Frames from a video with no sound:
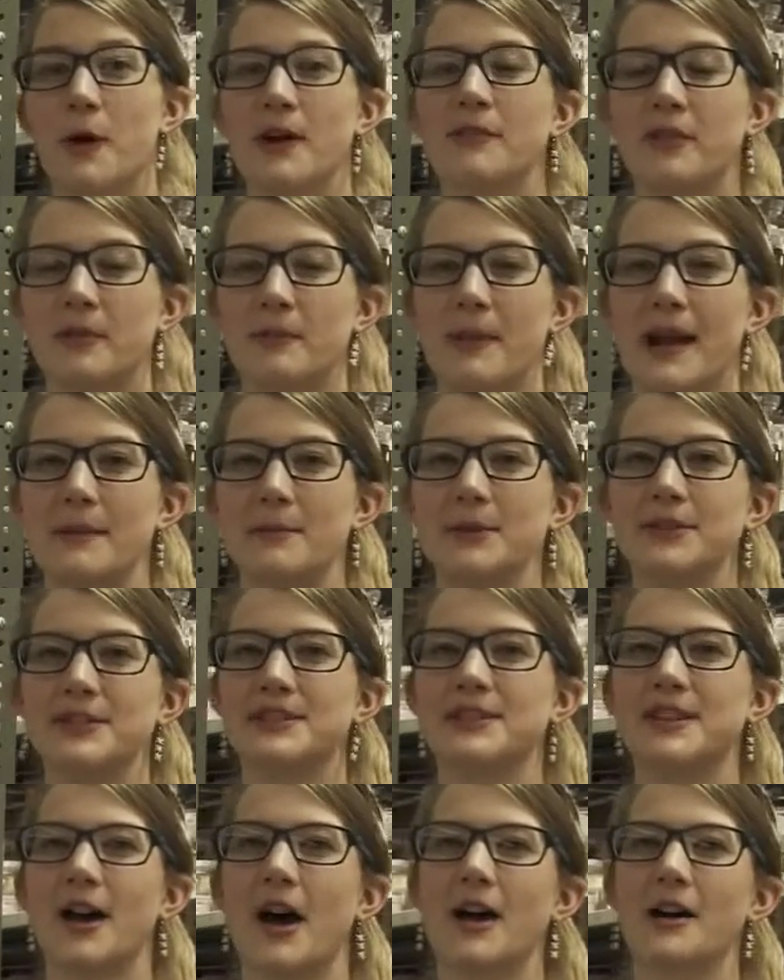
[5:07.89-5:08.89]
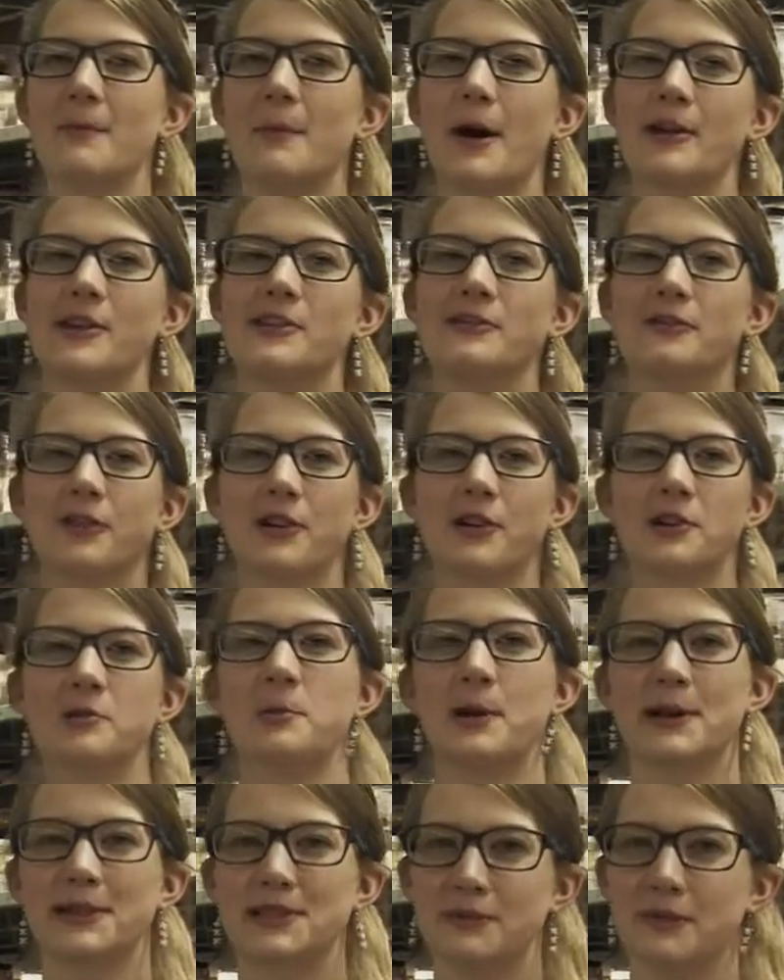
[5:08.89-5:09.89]
away from mammals and talk about
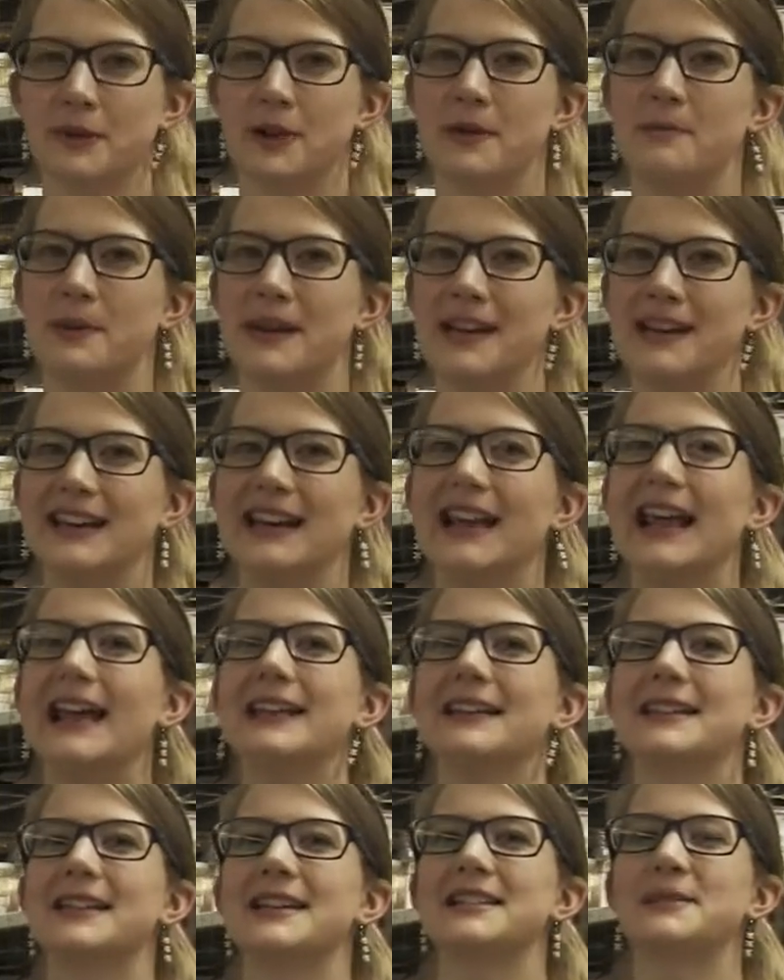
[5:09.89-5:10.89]
invertebrates for a beat, like